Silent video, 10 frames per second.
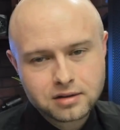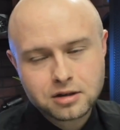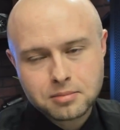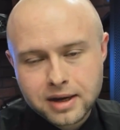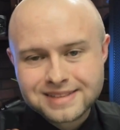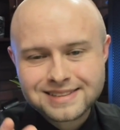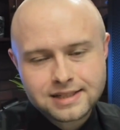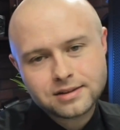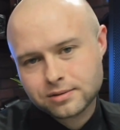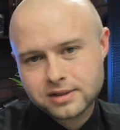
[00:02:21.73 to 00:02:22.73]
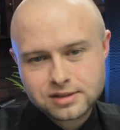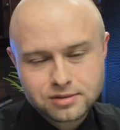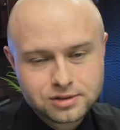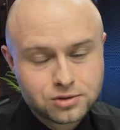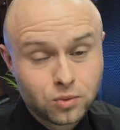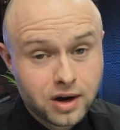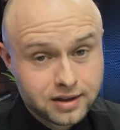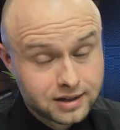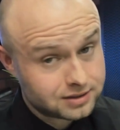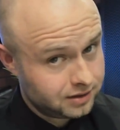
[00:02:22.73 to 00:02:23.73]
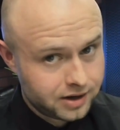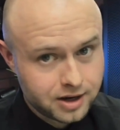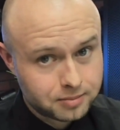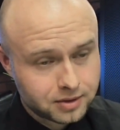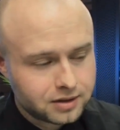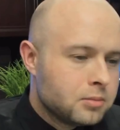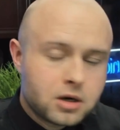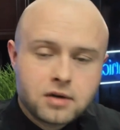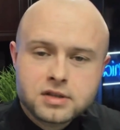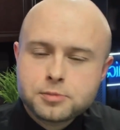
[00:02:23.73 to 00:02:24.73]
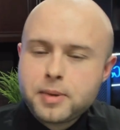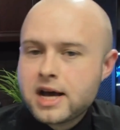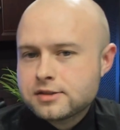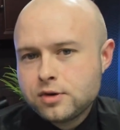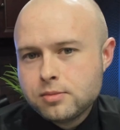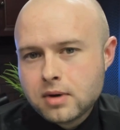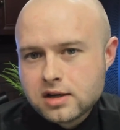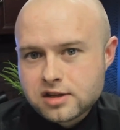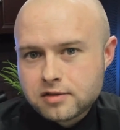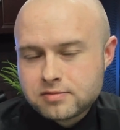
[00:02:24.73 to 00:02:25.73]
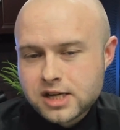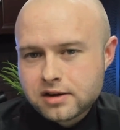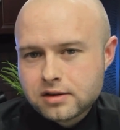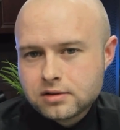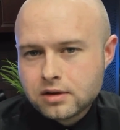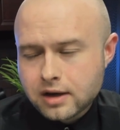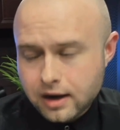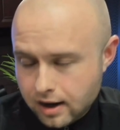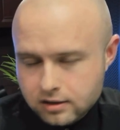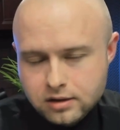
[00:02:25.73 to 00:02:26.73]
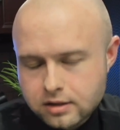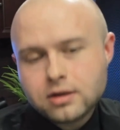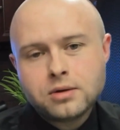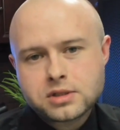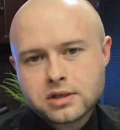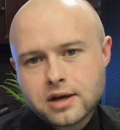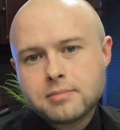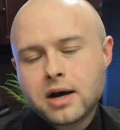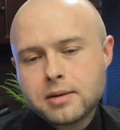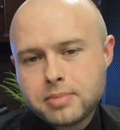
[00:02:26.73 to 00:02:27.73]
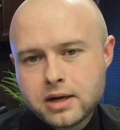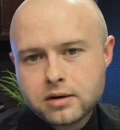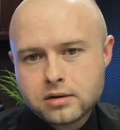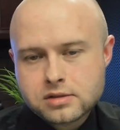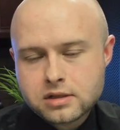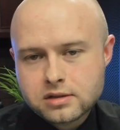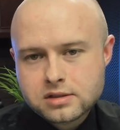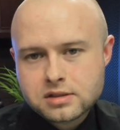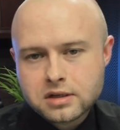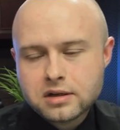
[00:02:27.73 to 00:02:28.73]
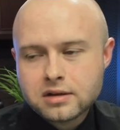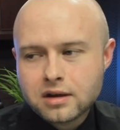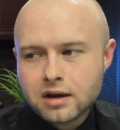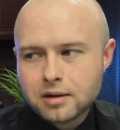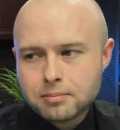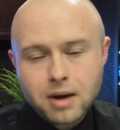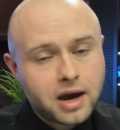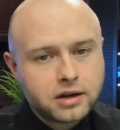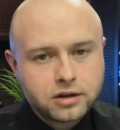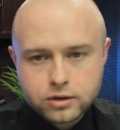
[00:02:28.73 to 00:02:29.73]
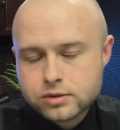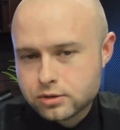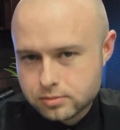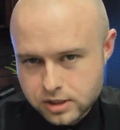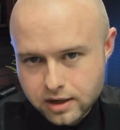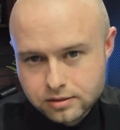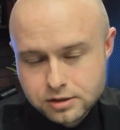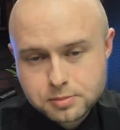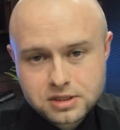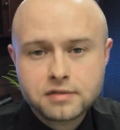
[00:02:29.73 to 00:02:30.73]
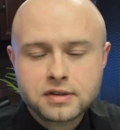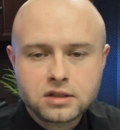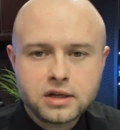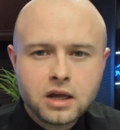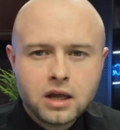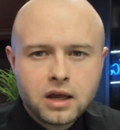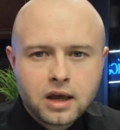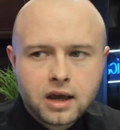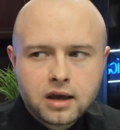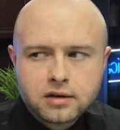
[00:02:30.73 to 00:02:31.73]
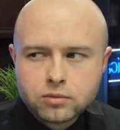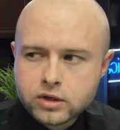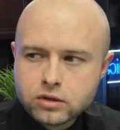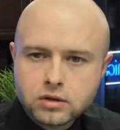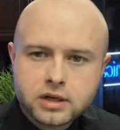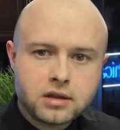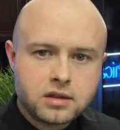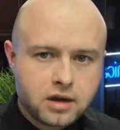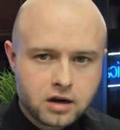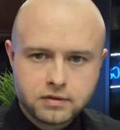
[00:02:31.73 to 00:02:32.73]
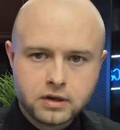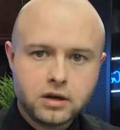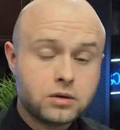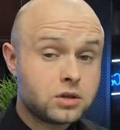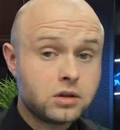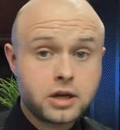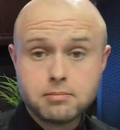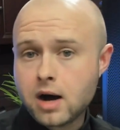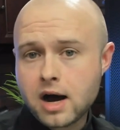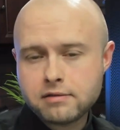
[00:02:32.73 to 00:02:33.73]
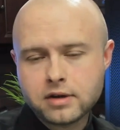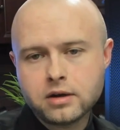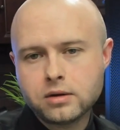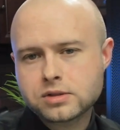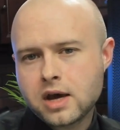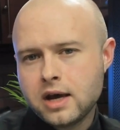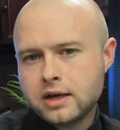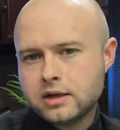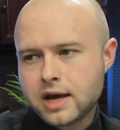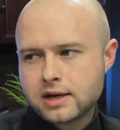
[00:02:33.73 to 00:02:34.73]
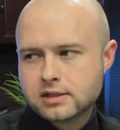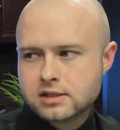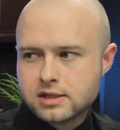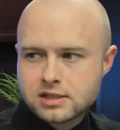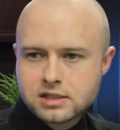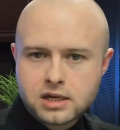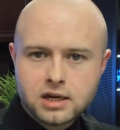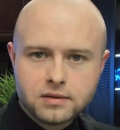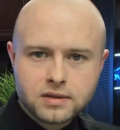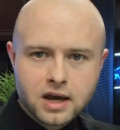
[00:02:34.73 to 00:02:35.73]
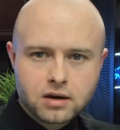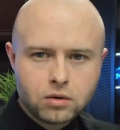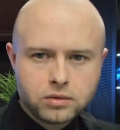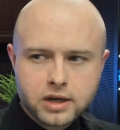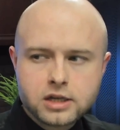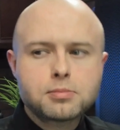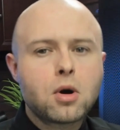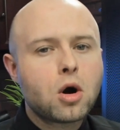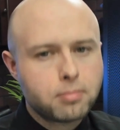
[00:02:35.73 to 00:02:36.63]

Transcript: then you may see the reason as to why that's the name. But over these past few months, I've taken a look, and I look closely at my peers in this scene, mining YouTube channels specifically. And when you look at their videos, you look at my videos, you kind of can see that only a small